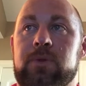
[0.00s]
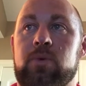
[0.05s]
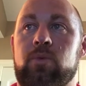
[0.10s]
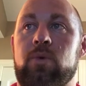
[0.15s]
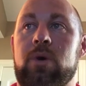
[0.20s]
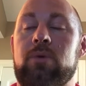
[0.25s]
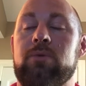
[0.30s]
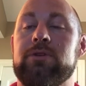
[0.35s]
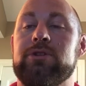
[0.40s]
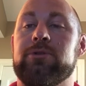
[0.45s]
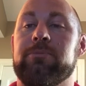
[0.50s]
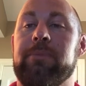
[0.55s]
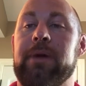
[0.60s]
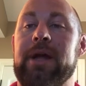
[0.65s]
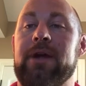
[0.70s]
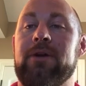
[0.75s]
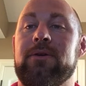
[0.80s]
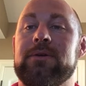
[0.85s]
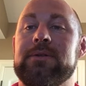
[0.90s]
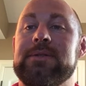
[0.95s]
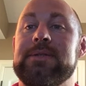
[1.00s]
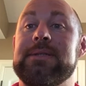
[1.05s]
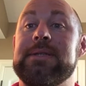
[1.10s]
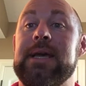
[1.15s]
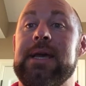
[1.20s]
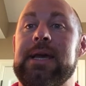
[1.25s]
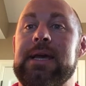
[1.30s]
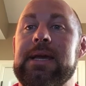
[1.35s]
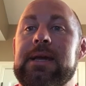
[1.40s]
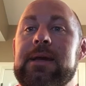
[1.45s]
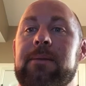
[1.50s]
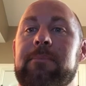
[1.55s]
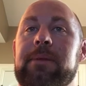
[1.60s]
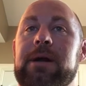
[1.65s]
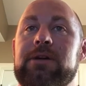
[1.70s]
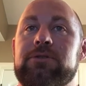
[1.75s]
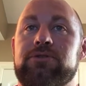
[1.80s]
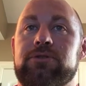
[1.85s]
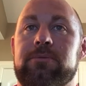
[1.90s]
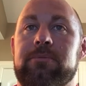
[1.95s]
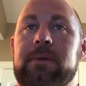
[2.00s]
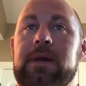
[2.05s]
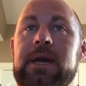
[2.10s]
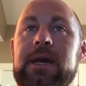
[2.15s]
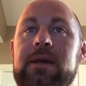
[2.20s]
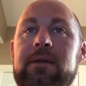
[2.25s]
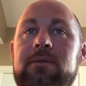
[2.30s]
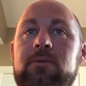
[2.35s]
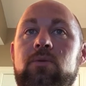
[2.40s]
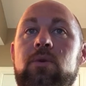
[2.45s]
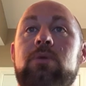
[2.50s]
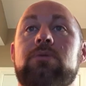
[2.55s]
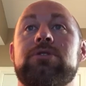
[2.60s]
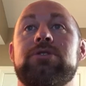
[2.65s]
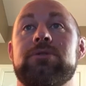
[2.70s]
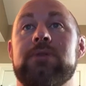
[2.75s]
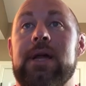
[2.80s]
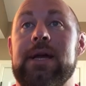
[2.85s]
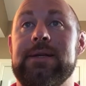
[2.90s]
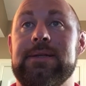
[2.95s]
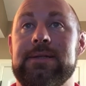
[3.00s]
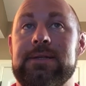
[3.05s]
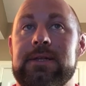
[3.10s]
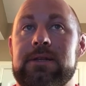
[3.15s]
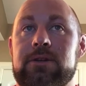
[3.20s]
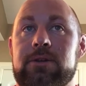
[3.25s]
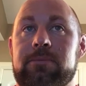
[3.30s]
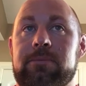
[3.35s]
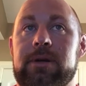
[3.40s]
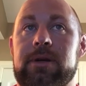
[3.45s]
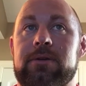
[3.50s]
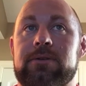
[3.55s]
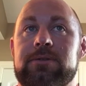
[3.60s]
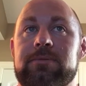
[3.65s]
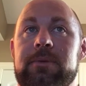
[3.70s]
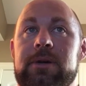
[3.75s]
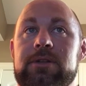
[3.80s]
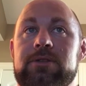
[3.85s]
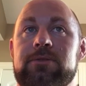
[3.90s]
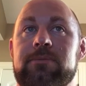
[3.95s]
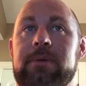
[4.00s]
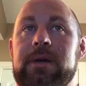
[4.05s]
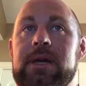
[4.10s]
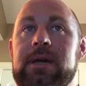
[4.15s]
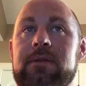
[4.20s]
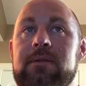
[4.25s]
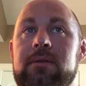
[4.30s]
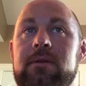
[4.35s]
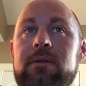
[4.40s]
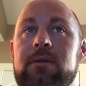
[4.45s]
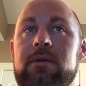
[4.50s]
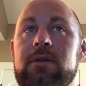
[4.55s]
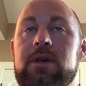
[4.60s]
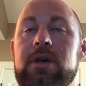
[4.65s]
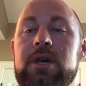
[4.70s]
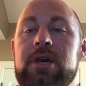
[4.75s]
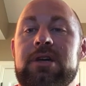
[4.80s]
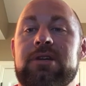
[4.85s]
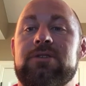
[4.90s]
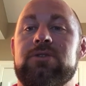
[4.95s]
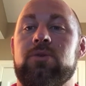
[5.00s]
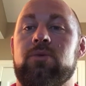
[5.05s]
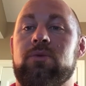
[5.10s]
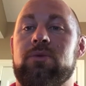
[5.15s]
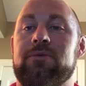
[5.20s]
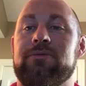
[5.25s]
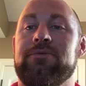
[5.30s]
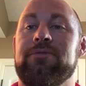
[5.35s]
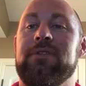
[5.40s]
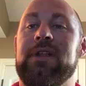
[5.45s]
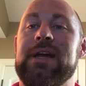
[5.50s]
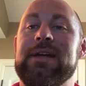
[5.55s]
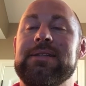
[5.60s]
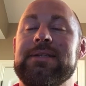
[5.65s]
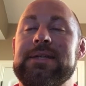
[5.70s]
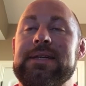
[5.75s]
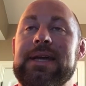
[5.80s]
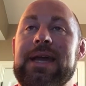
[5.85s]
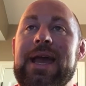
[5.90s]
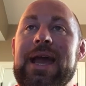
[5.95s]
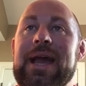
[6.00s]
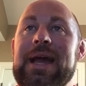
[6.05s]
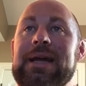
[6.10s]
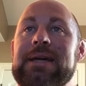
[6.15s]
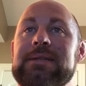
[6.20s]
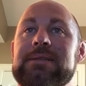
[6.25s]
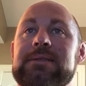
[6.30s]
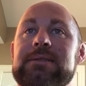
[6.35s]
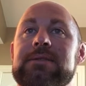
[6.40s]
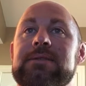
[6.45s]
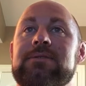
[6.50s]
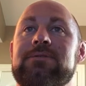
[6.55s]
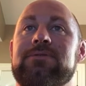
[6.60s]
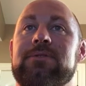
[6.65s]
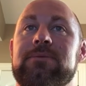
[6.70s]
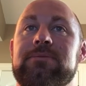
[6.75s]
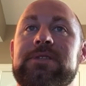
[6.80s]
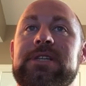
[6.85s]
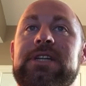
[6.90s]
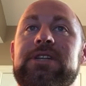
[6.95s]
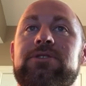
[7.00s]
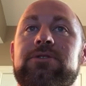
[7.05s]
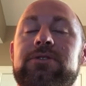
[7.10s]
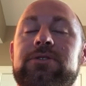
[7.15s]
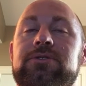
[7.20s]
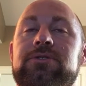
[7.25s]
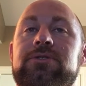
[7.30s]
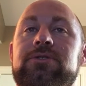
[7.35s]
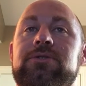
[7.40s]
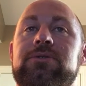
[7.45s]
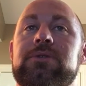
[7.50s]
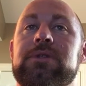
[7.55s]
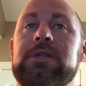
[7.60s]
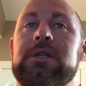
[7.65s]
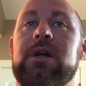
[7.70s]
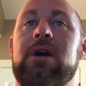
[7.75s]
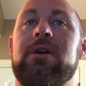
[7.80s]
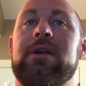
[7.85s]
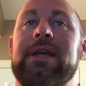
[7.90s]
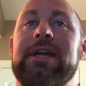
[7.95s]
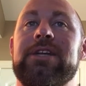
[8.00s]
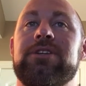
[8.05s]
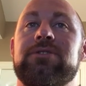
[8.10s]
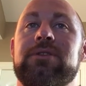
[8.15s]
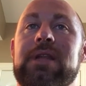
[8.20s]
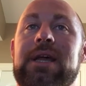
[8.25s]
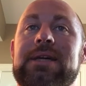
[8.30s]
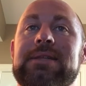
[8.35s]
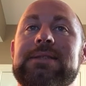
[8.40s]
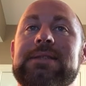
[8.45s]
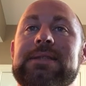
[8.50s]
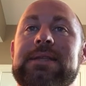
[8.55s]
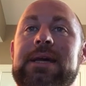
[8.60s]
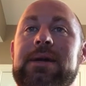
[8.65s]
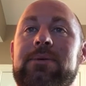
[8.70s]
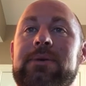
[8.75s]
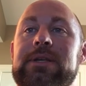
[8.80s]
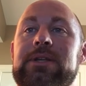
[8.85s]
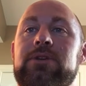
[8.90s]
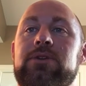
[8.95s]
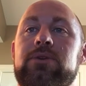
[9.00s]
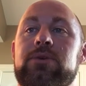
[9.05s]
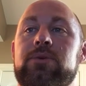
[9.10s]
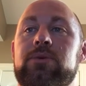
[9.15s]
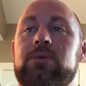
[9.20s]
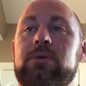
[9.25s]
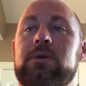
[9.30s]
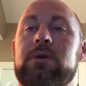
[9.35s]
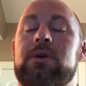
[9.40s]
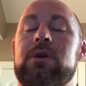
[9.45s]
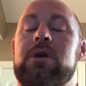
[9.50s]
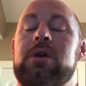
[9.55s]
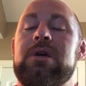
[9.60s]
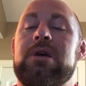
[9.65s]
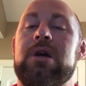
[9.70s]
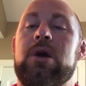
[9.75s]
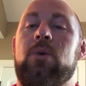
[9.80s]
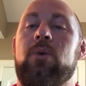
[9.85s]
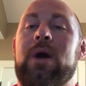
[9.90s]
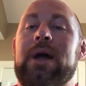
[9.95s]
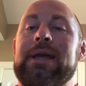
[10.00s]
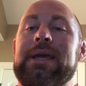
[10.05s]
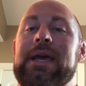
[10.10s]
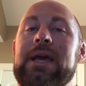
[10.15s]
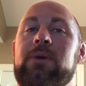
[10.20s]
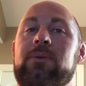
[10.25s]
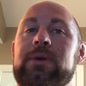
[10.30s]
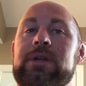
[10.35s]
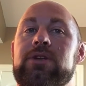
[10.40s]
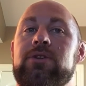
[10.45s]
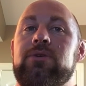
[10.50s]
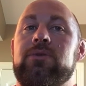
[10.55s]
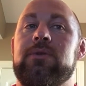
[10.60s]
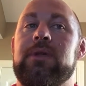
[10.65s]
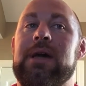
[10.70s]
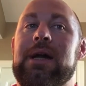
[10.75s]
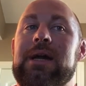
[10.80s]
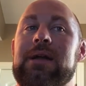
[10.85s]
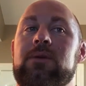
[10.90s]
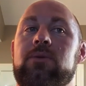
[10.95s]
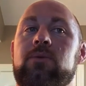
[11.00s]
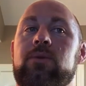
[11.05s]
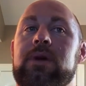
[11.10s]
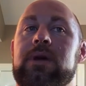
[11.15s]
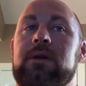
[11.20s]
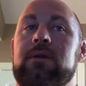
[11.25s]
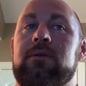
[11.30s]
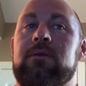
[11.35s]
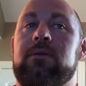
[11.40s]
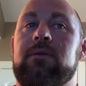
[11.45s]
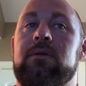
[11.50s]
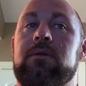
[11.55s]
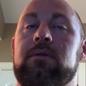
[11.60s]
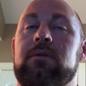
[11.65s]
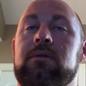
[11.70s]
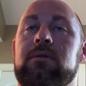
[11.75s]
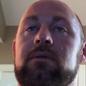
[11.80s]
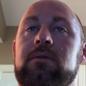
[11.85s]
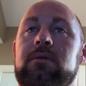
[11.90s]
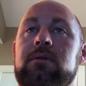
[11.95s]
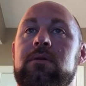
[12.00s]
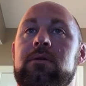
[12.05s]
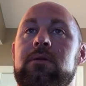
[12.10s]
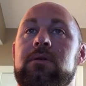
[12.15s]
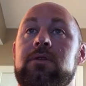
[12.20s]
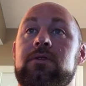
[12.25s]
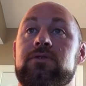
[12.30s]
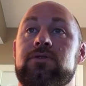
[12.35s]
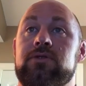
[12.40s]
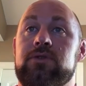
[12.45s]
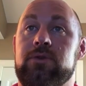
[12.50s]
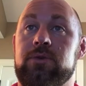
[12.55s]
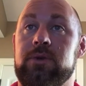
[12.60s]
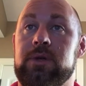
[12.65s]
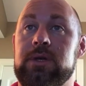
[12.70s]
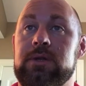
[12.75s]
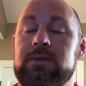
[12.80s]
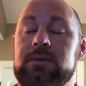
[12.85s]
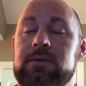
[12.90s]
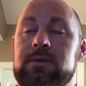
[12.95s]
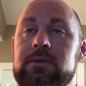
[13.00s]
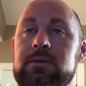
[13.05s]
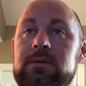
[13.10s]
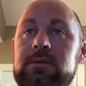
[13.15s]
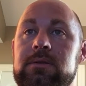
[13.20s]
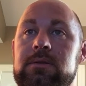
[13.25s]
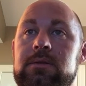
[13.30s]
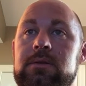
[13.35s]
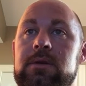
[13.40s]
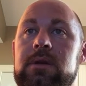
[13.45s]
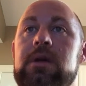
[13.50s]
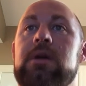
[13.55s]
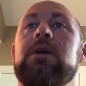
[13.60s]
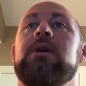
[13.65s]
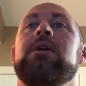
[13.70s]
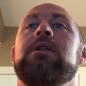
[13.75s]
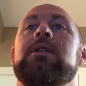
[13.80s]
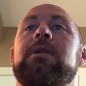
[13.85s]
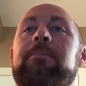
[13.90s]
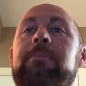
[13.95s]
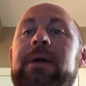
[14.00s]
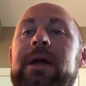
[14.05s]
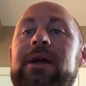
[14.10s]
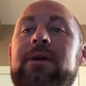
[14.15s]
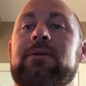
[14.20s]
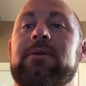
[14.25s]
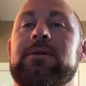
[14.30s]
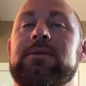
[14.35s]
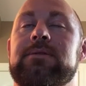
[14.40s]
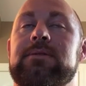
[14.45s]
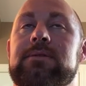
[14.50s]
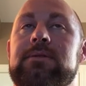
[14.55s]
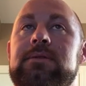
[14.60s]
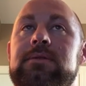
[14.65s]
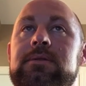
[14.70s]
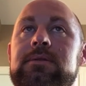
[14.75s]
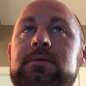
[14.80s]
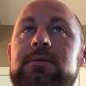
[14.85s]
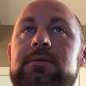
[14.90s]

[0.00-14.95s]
What would your parents say about your math? What would you like to tell your parents about your math? So we're reflecting as from teacher to student on each lesson that we do. Why can't we do that with the students, the parents,